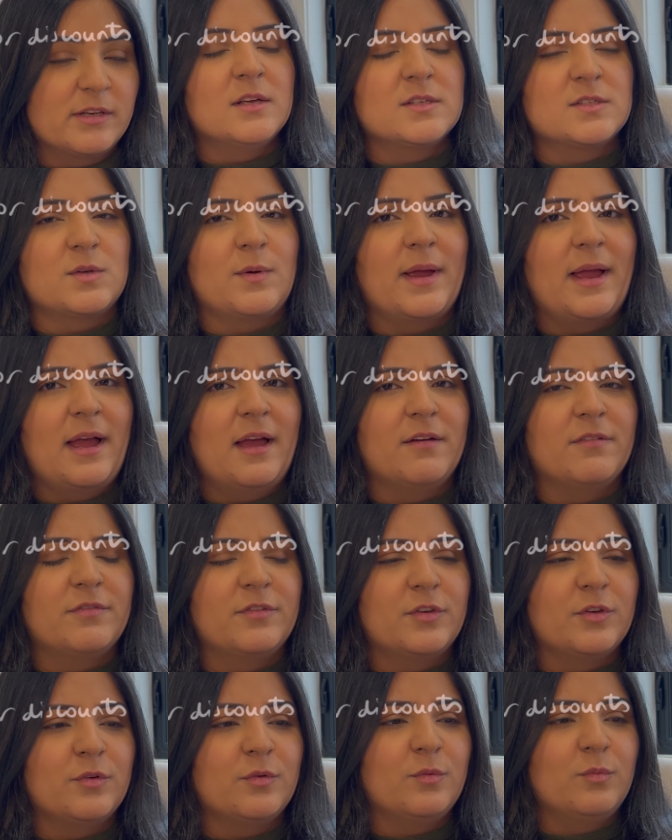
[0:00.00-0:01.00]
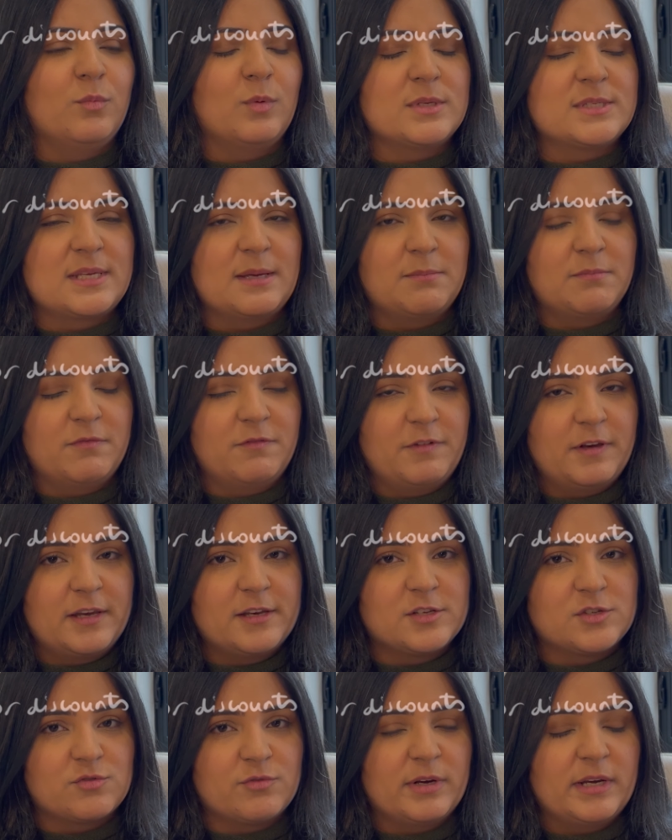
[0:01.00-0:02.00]
So I have to, once I'm
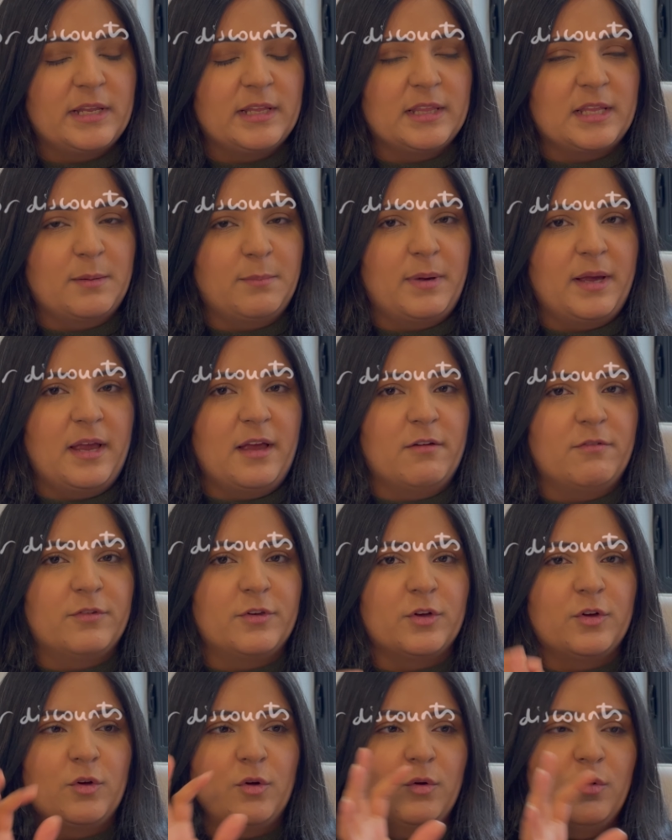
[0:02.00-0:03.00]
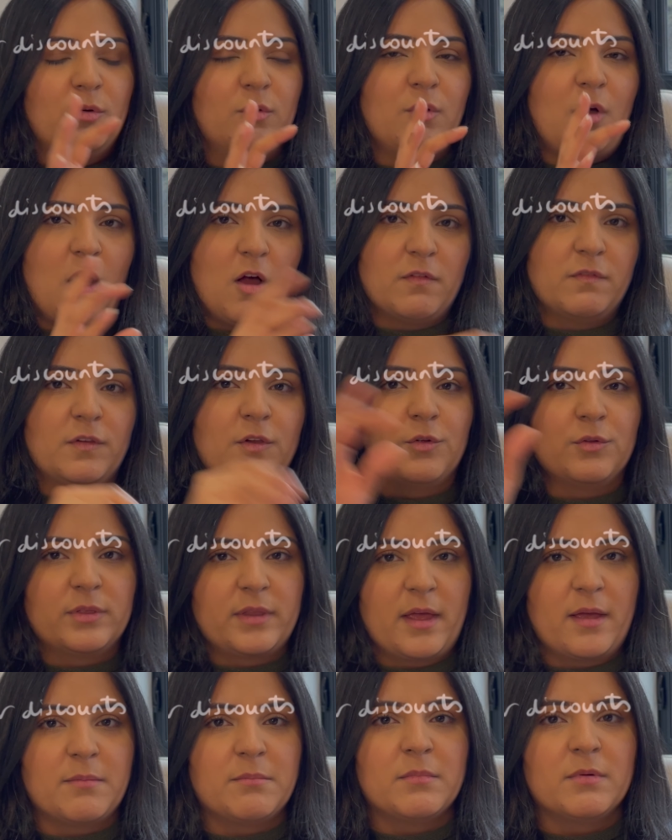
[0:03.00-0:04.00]
finished reading them, I have to go offload
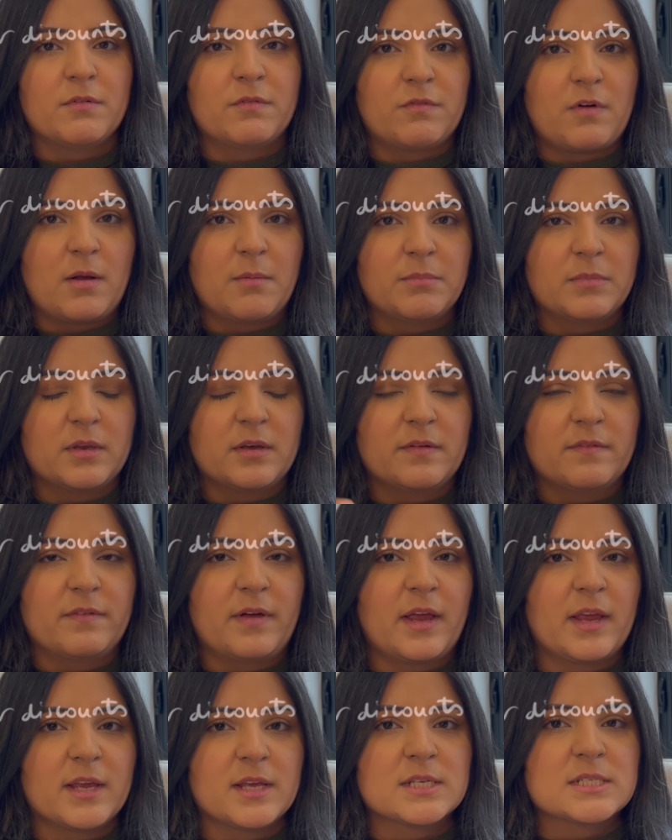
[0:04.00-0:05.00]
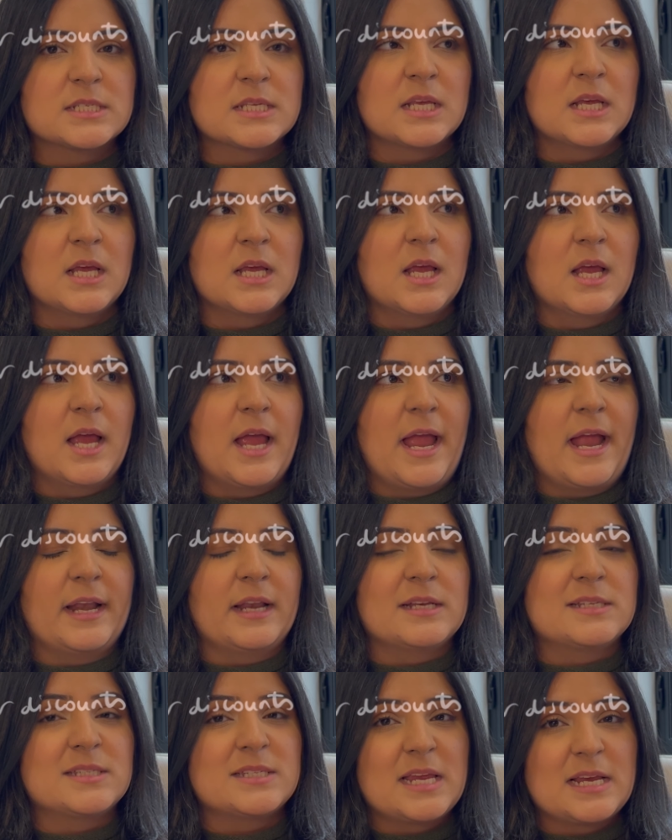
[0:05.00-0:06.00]
them from the device, and
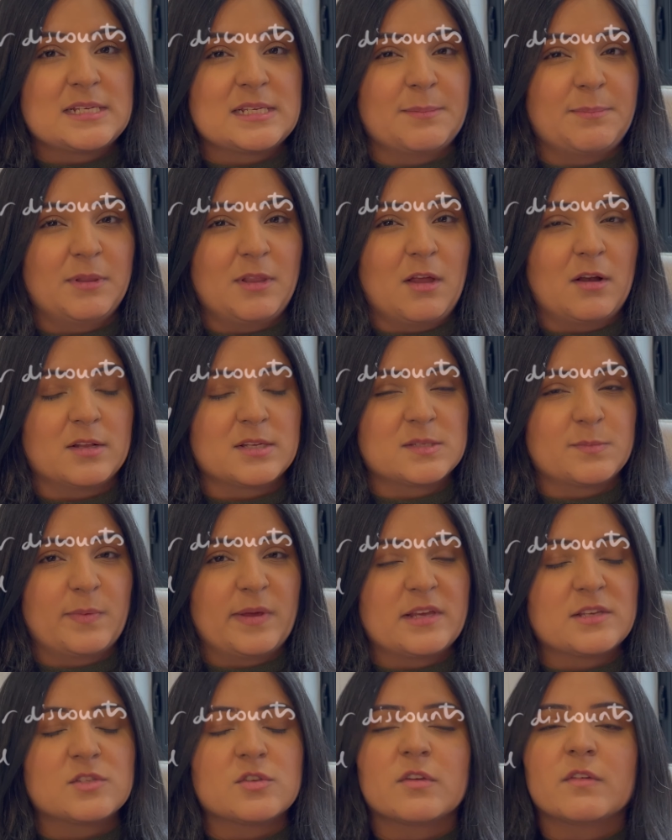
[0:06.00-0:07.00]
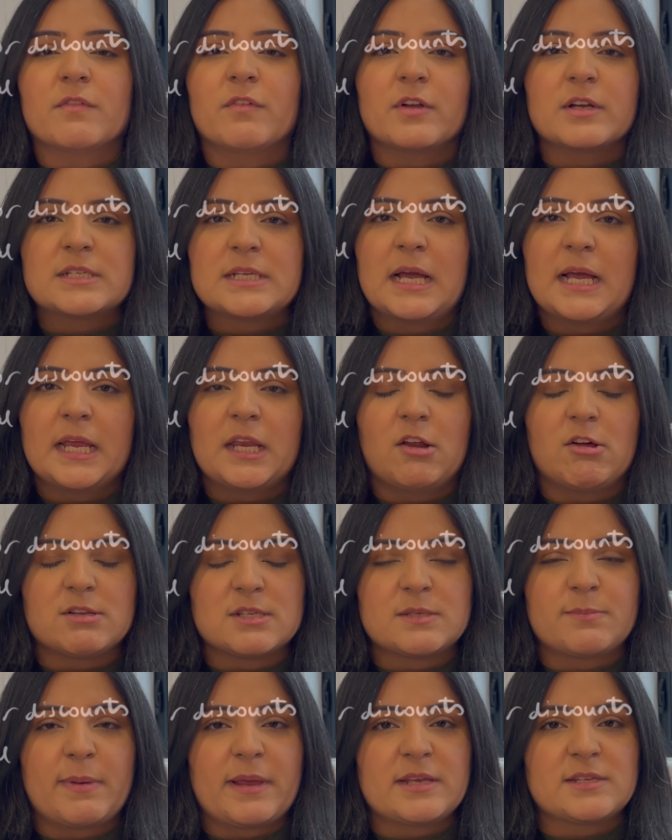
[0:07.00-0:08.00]
it takes up a lot of space. So if you're tight on
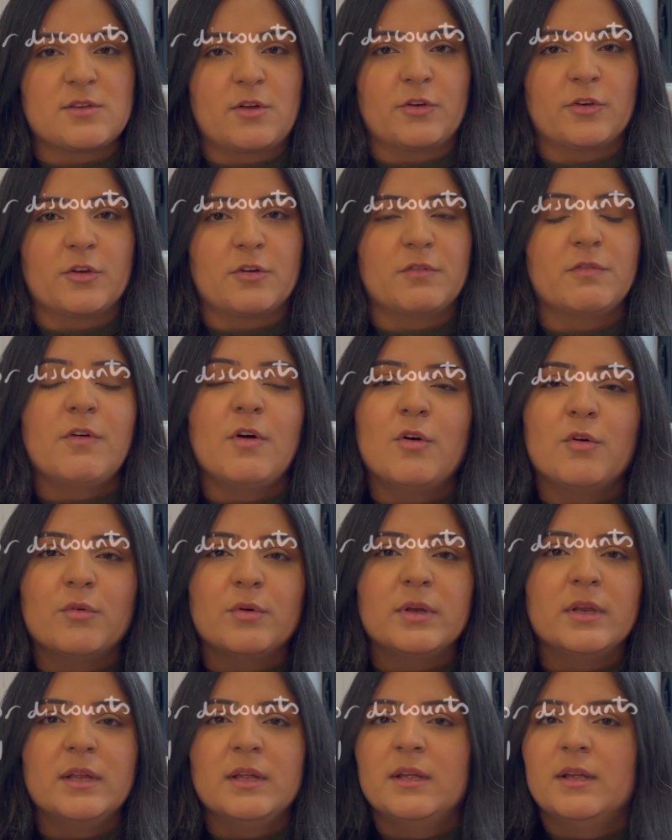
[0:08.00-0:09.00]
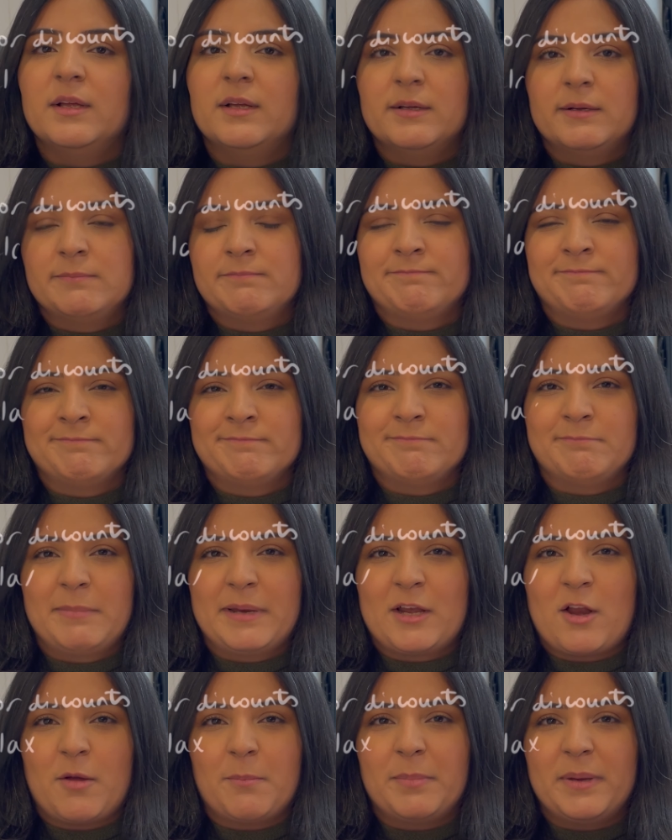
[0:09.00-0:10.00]
space on your phone, it may
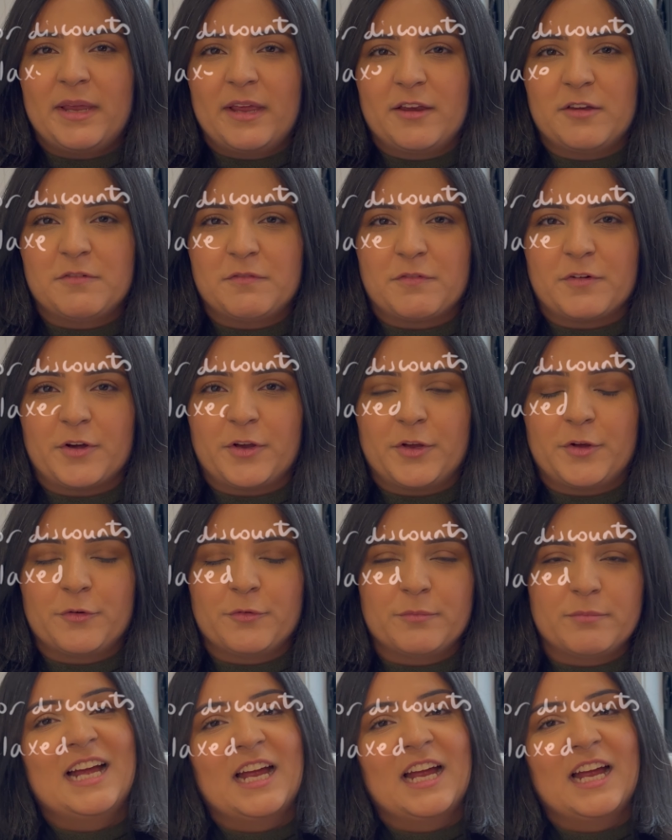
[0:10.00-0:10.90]
not be it for you.